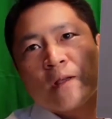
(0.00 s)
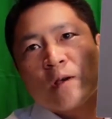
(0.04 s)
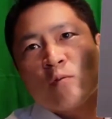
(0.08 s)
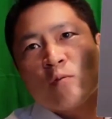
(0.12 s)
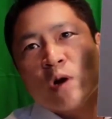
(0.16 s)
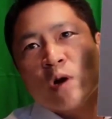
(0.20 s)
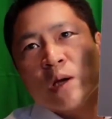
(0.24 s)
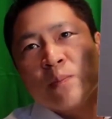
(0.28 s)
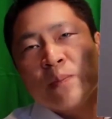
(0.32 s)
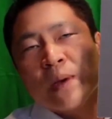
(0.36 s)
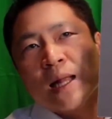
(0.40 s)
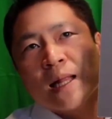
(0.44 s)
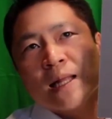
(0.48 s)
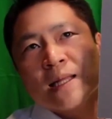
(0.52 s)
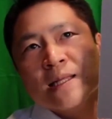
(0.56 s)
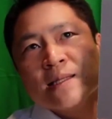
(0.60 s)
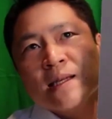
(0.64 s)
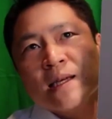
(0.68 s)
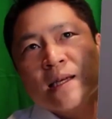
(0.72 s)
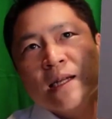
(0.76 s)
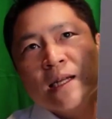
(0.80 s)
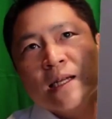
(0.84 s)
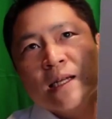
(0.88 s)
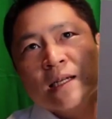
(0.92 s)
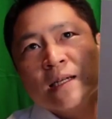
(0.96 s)
white balance
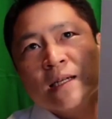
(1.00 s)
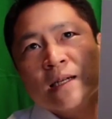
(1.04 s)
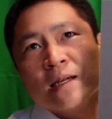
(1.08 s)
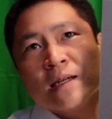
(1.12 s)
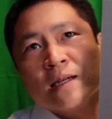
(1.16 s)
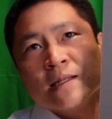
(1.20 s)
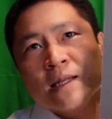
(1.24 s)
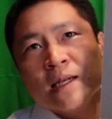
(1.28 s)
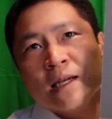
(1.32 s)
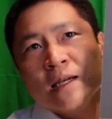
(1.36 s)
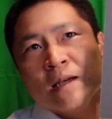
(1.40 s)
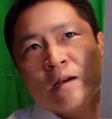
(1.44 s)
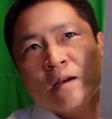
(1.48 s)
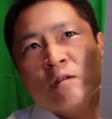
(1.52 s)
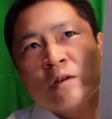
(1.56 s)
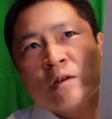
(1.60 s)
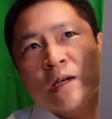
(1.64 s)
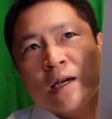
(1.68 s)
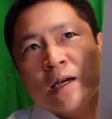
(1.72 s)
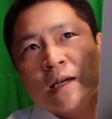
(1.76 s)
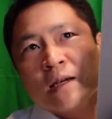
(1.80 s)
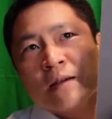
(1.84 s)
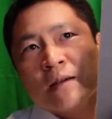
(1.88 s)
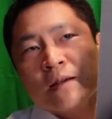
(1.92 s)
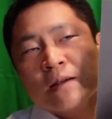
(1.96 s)
setting, say,
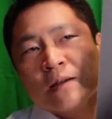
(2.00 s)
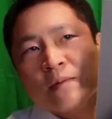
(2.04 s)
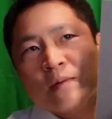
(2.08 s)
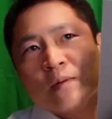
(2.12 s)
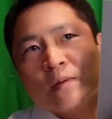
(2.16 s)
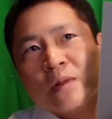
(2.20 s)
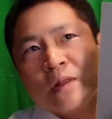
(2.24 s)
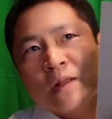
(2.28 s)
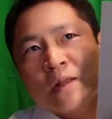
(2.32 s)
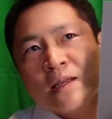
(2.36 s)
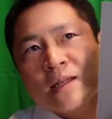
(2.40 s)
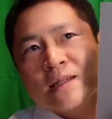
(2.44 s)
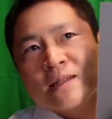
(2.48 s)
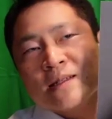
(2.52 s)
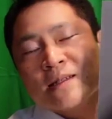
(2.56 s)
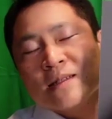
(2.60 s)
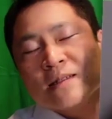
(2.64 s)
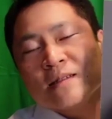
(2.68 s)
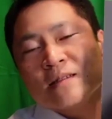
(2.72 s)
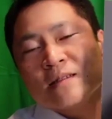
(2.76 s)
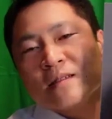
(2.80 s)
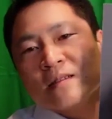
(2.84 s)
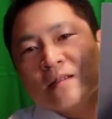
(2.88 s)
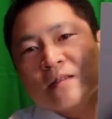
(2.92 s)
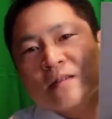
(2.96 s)
okay,
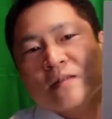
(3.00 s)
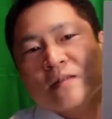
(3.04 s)
this